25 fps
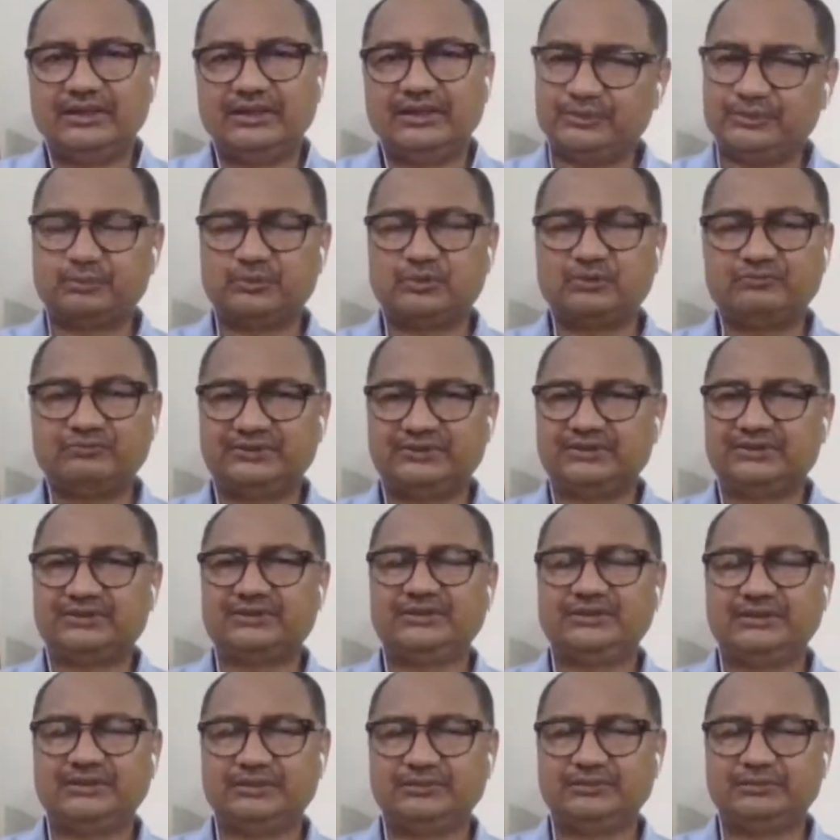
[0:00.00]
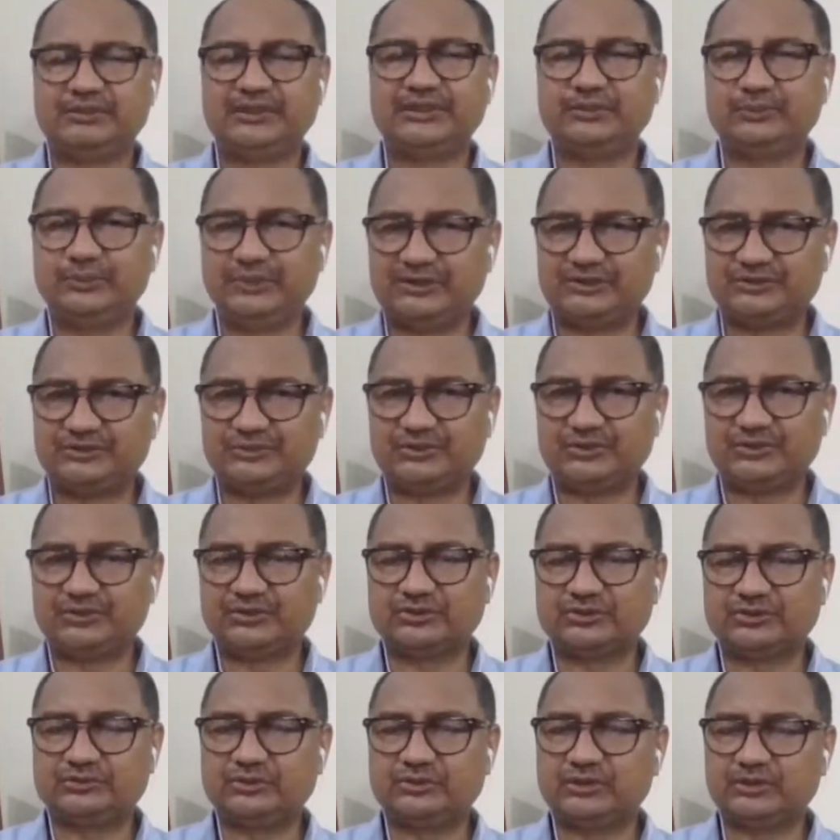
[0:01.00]
And he was a prophet in many
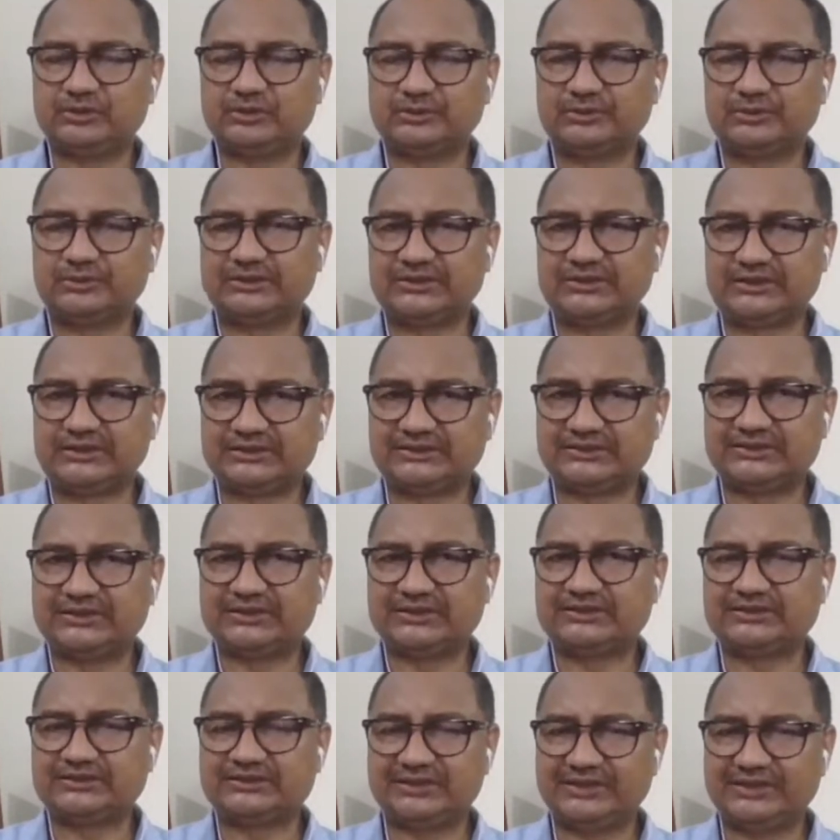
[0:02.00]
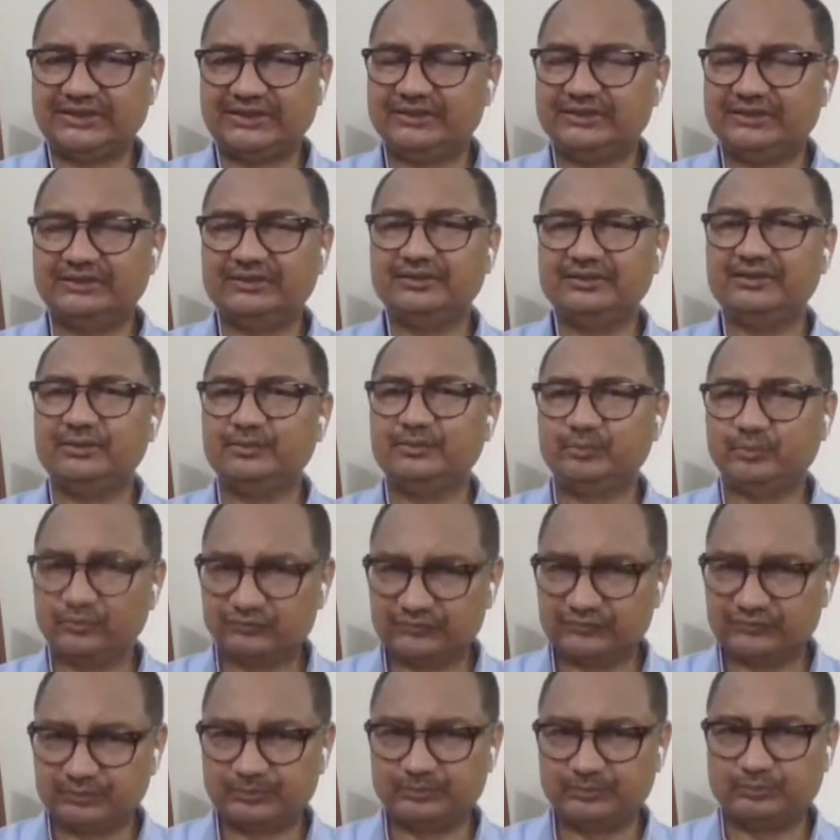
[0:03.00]
ways because a lot of the things that he said
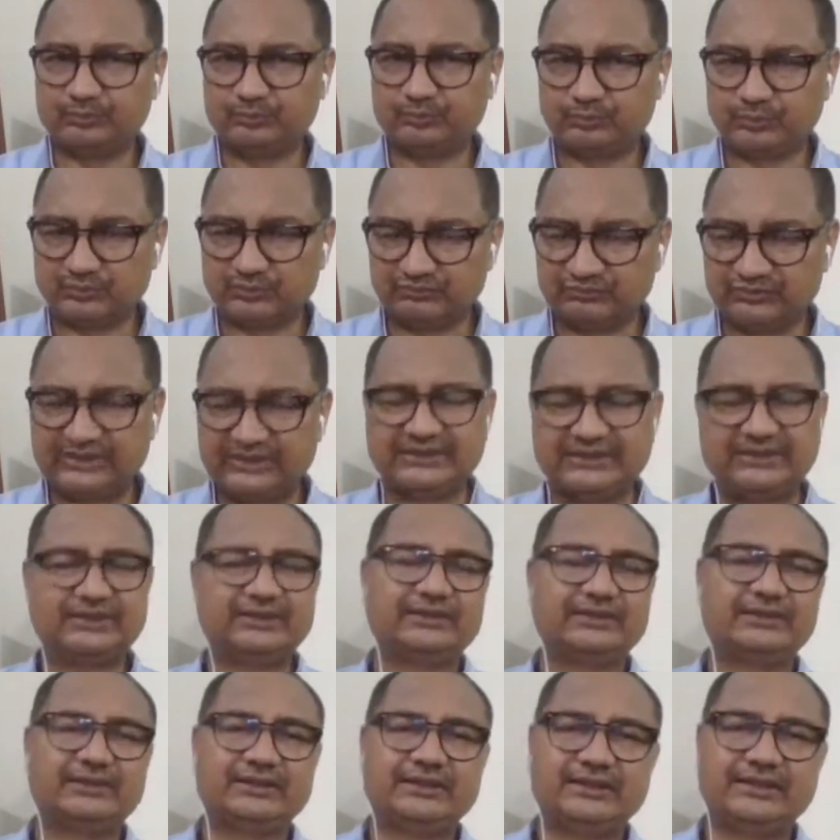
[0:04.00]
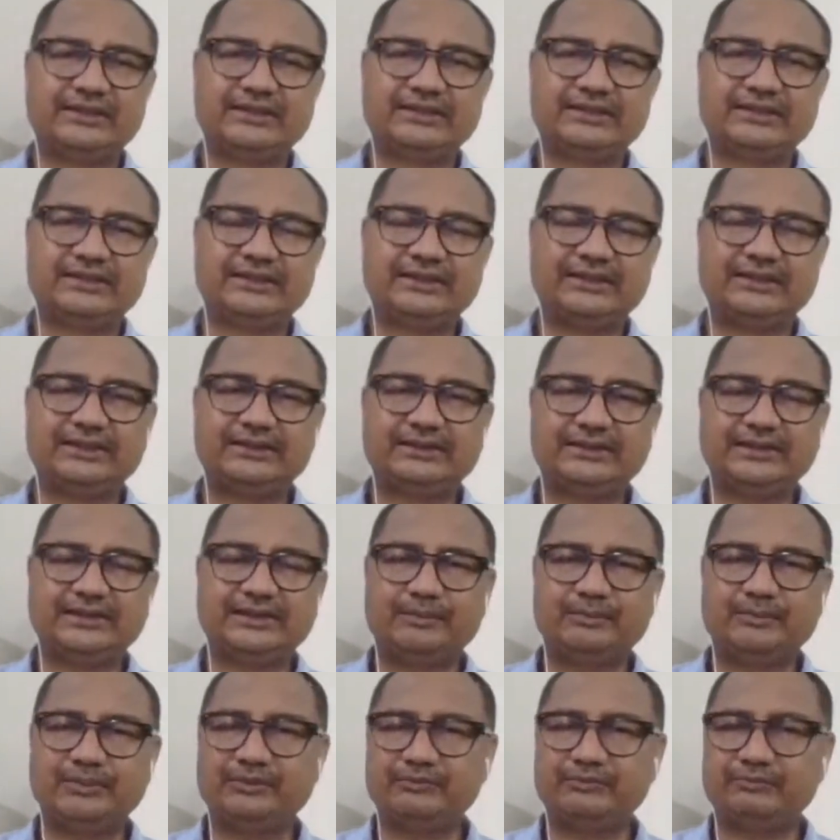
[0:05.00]
they proved prophetic and uh,
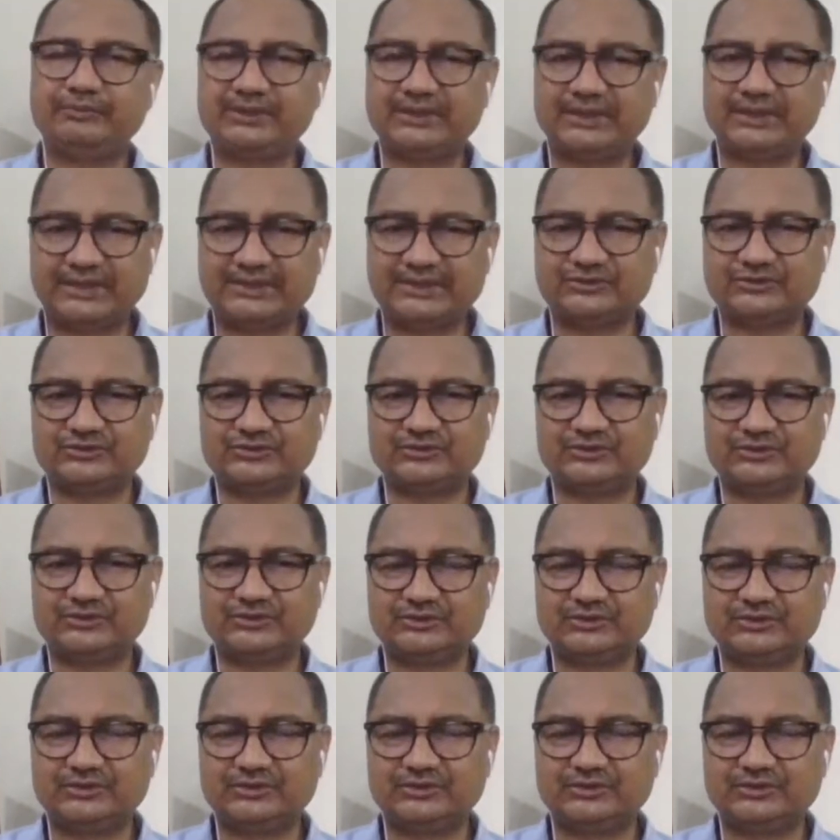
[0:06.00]
they have been realized